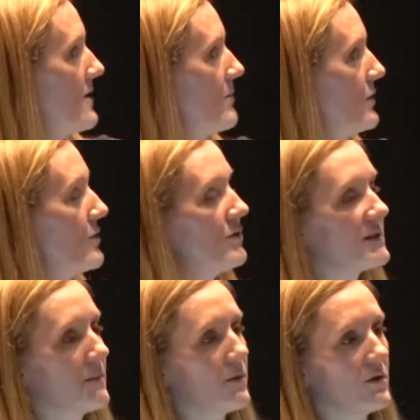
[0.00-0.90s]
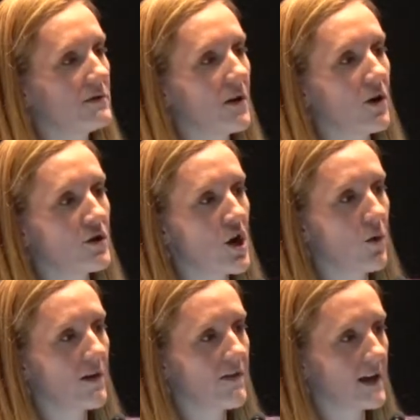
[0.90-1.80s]
the blue symbols are
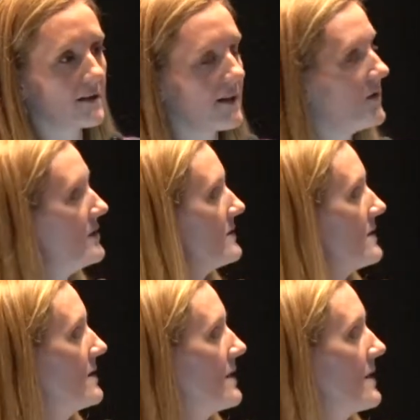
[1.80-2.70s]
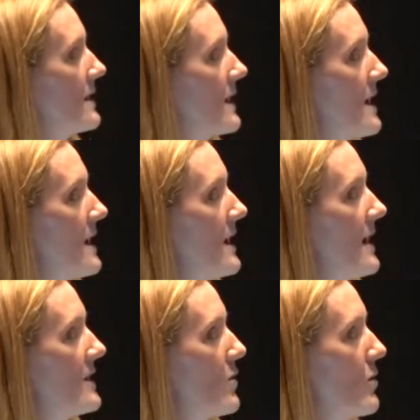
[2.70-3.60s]
no effect levels,
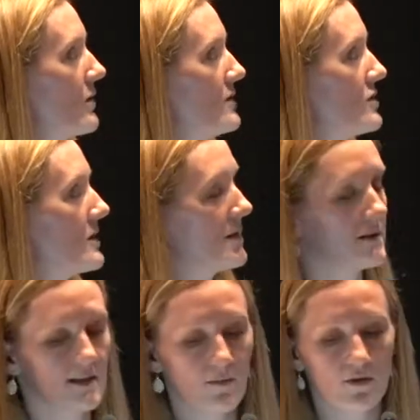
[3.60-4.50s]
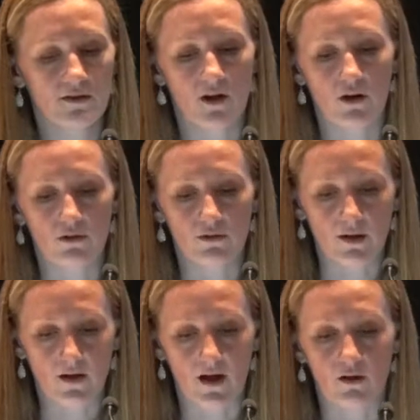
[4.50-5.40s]
and the orange symbols are
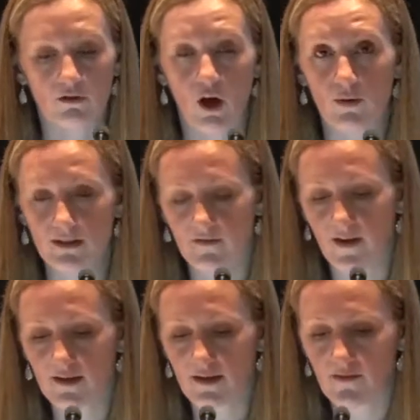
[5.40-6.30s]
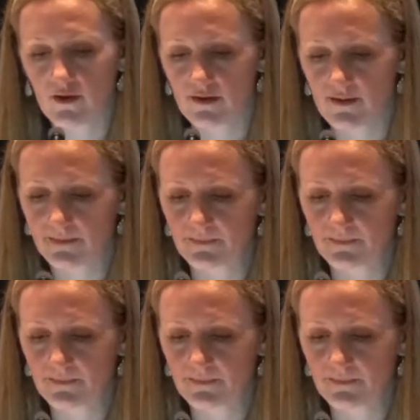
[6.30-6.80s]
lowest effect levels.